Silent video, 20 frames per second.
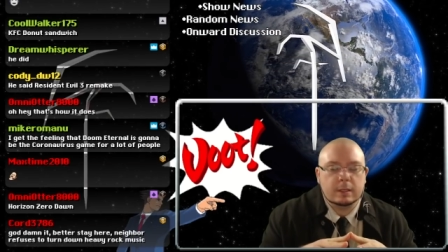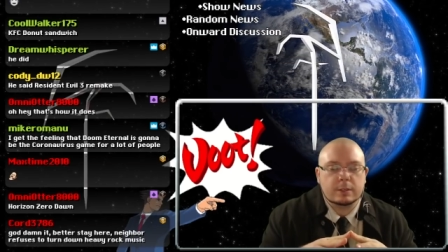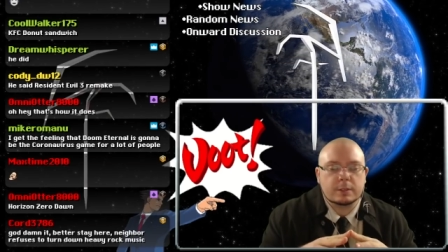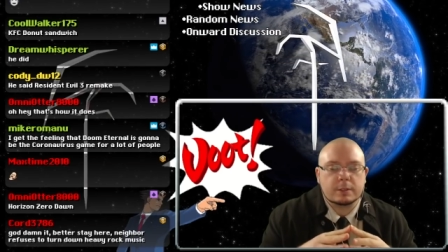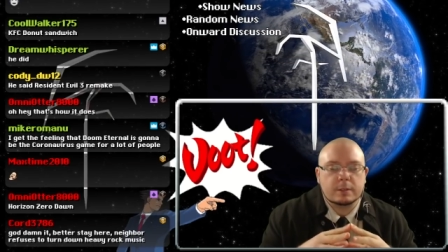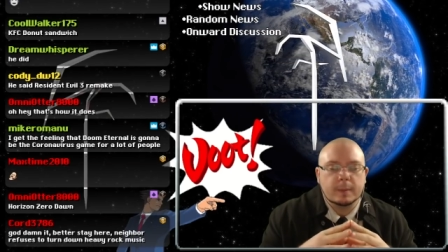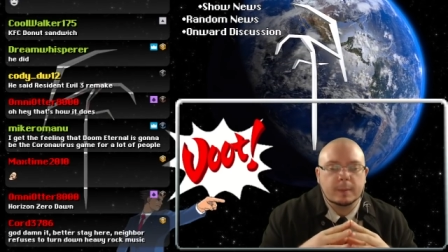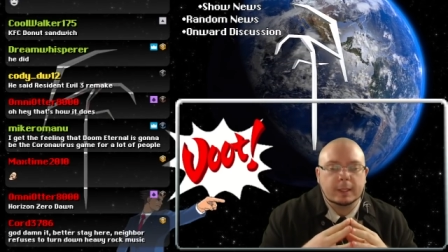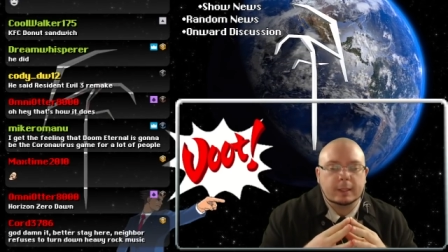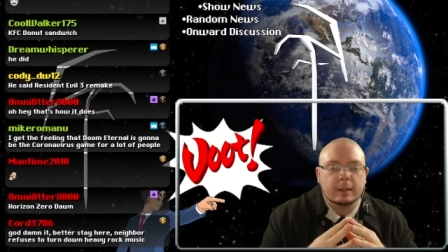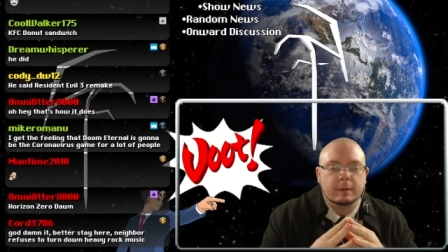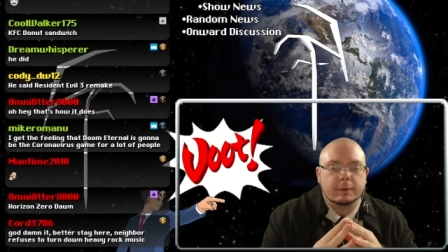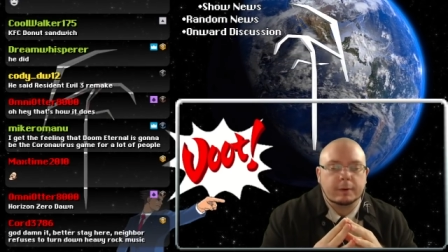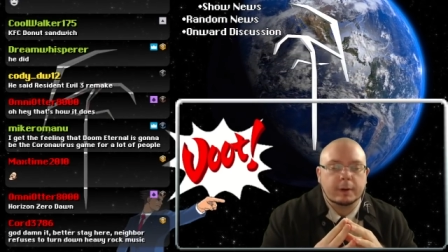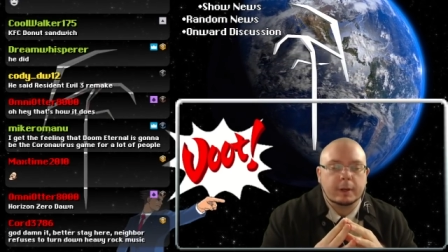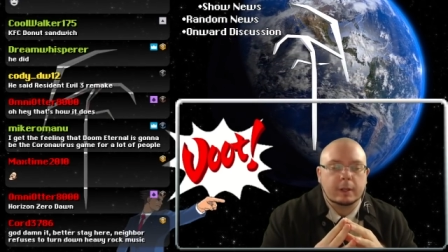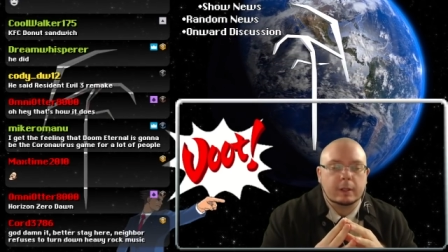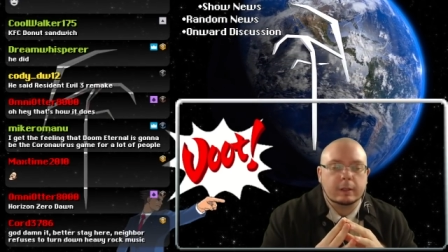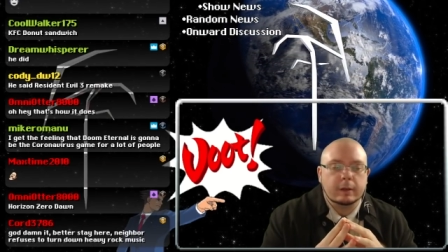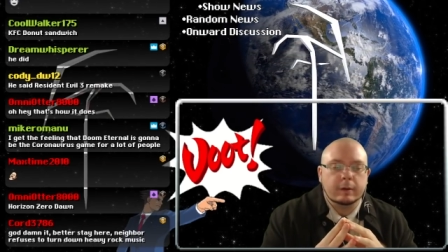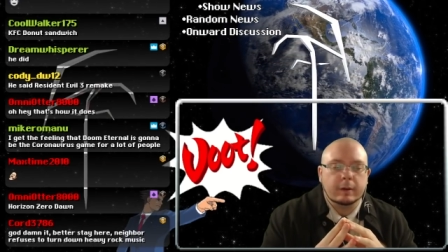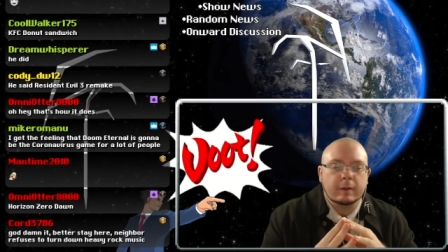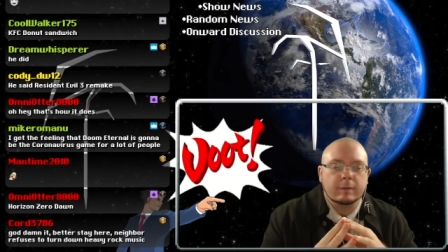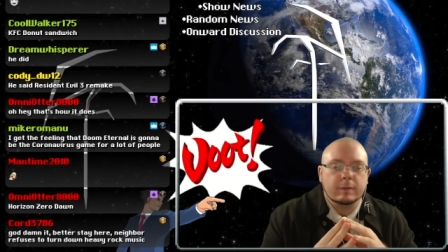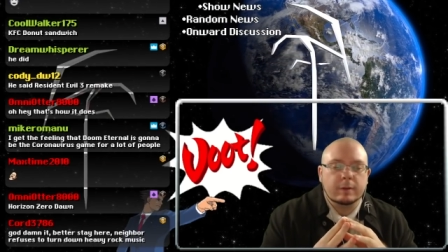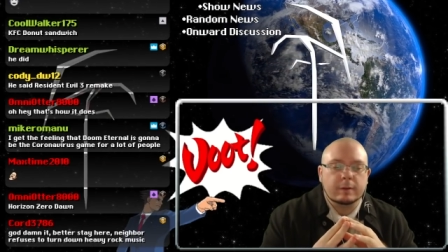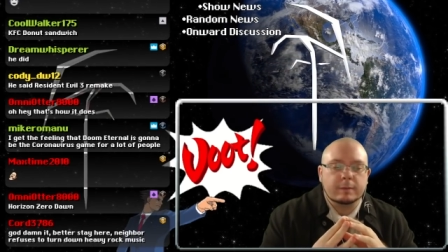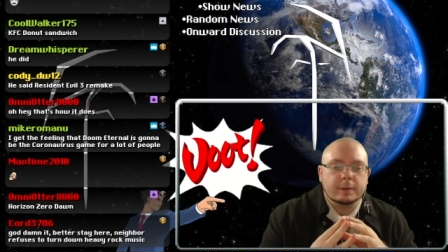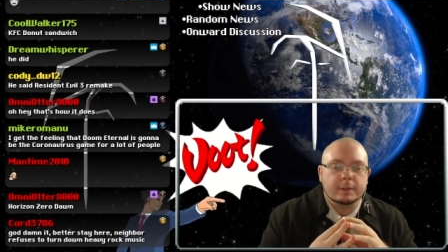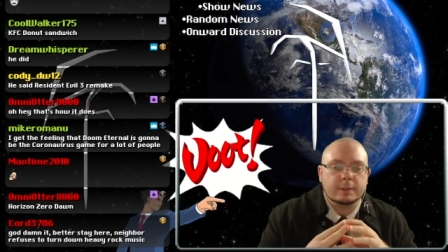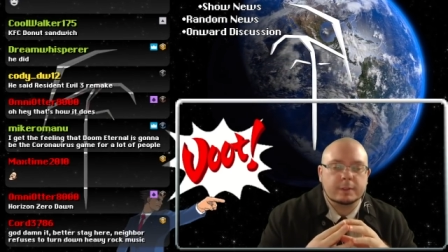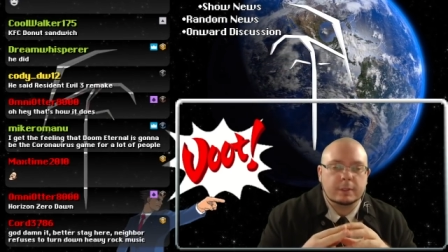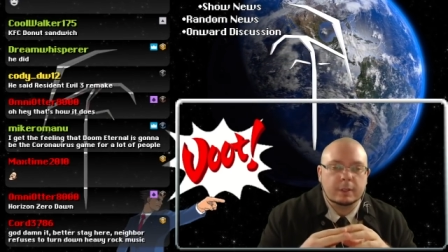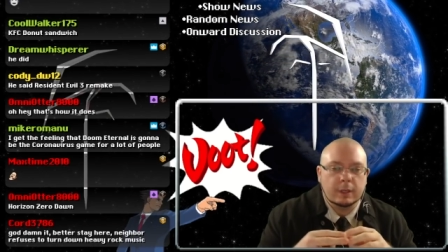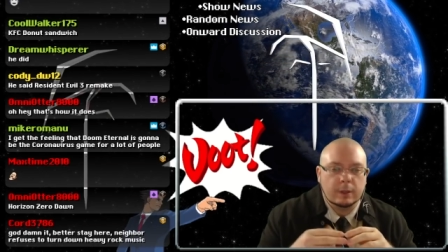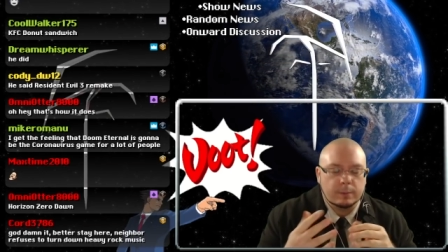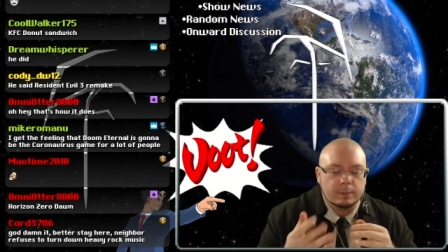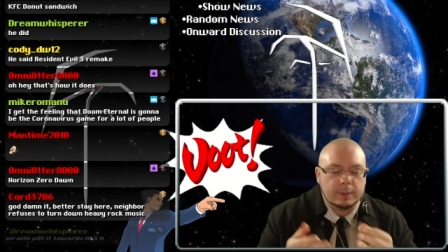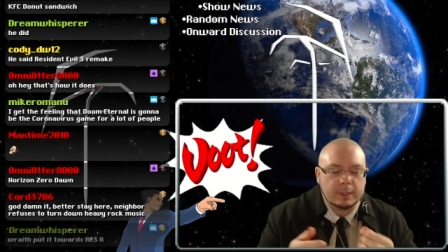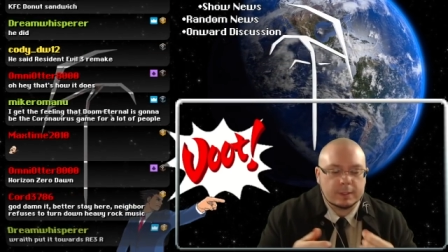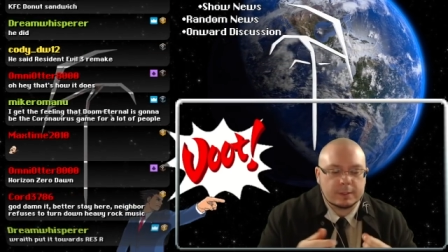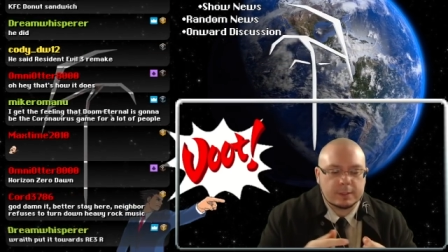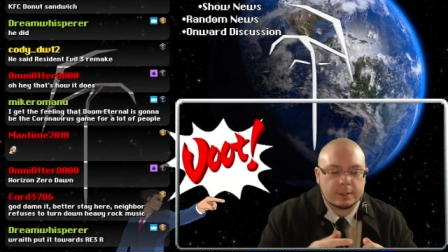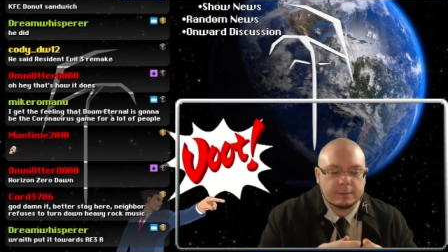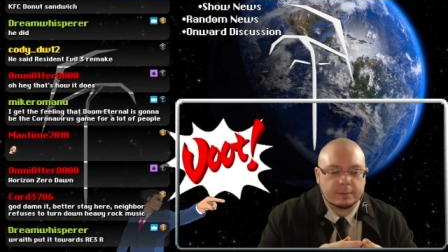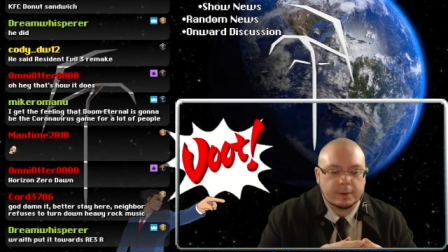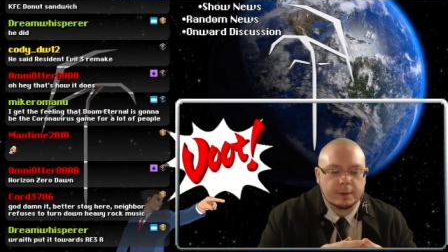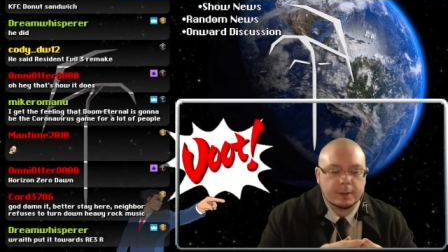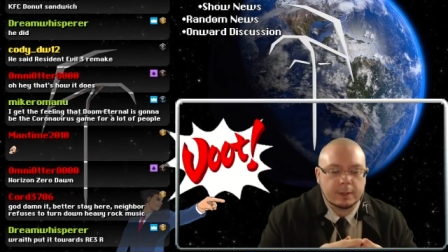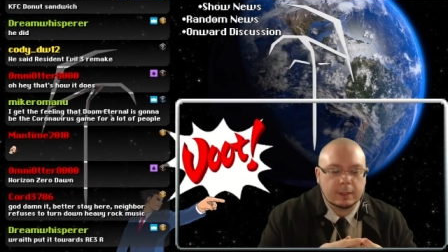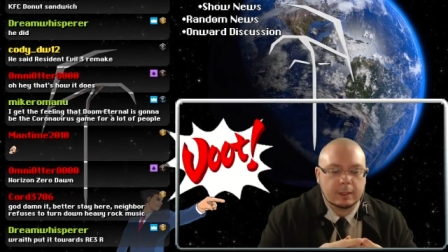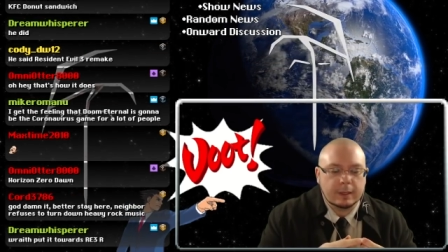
just to make that very clear, even if it, gets to the front of the